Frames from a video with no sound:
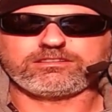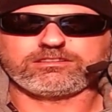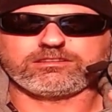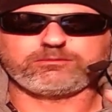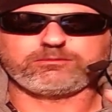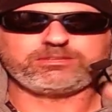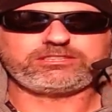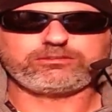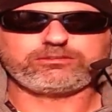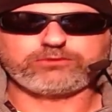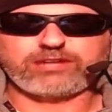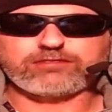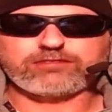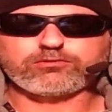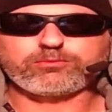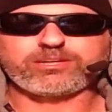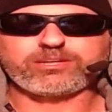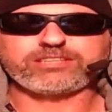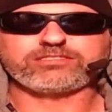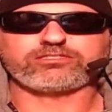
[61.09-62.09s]
Let me see what
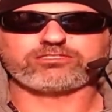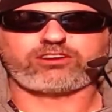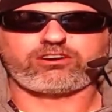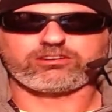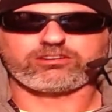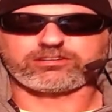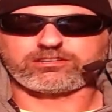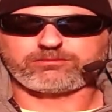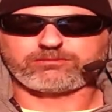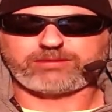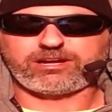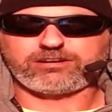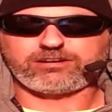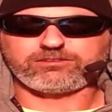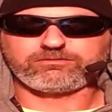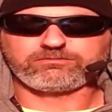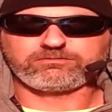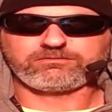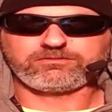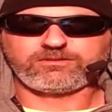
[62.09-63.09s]
everybody's talking
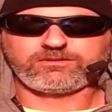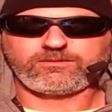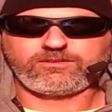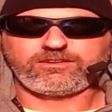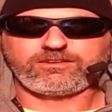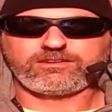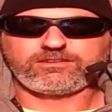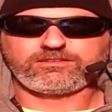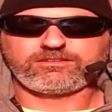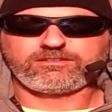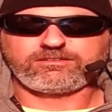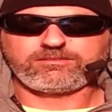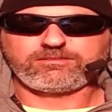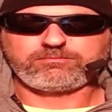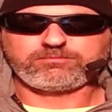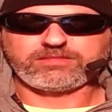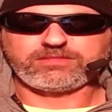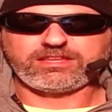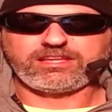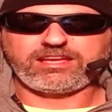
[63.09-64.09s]
about.
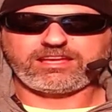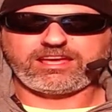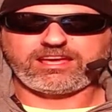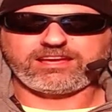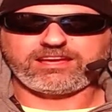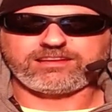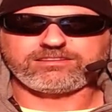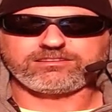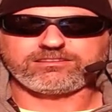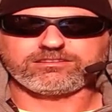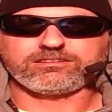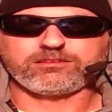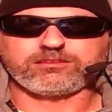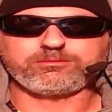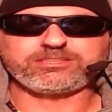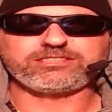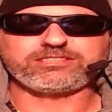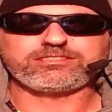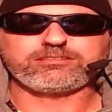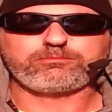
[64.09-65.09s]
And let
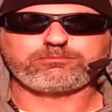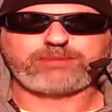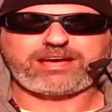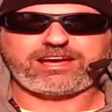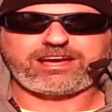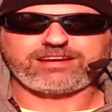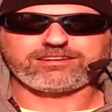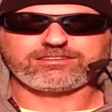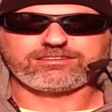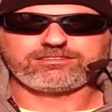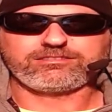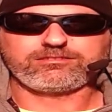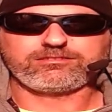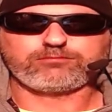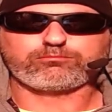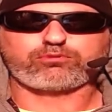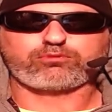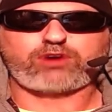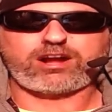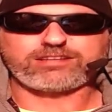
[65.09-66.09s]
me sit back,
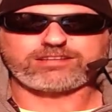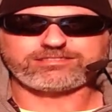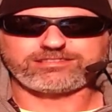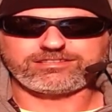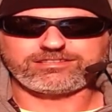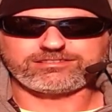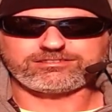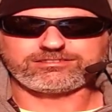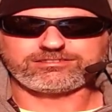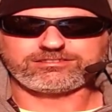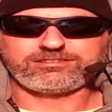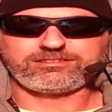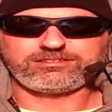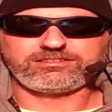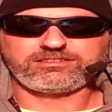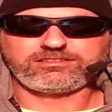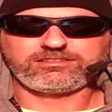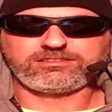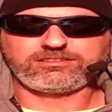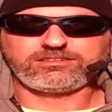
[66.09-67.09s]
process
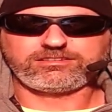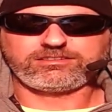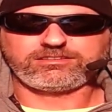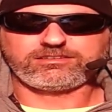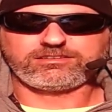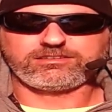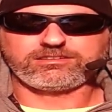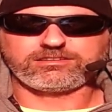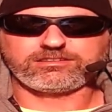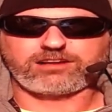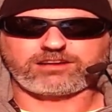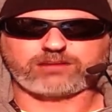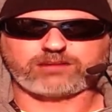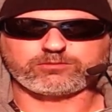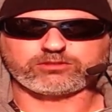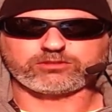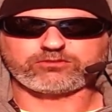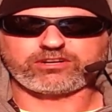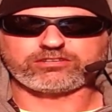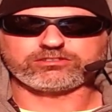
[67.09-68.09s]

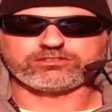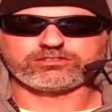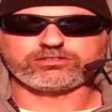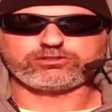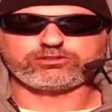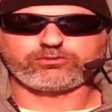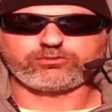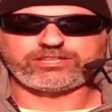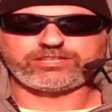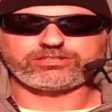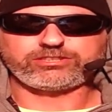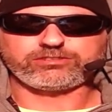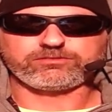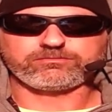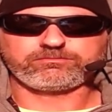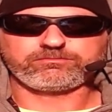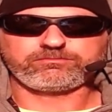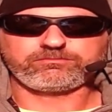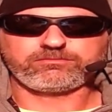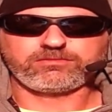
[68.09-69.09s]
Conor McGregor's situation,
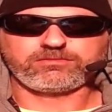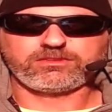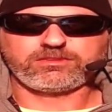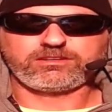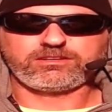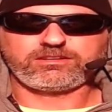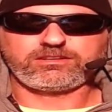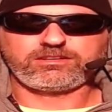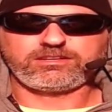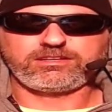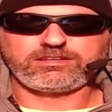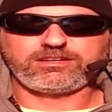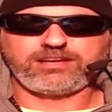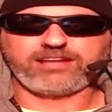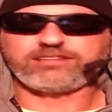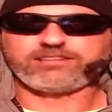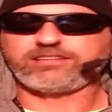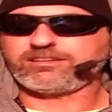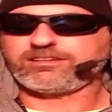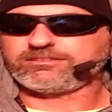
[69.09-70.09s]

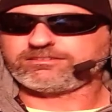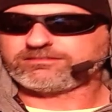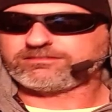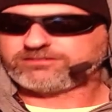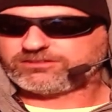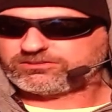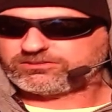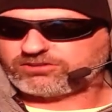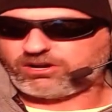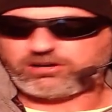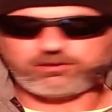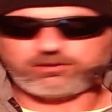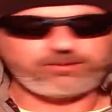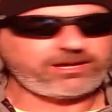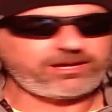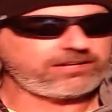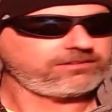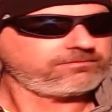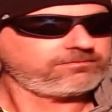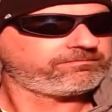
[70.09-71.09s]
and then talk
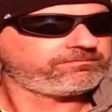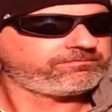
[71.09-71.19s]
about it.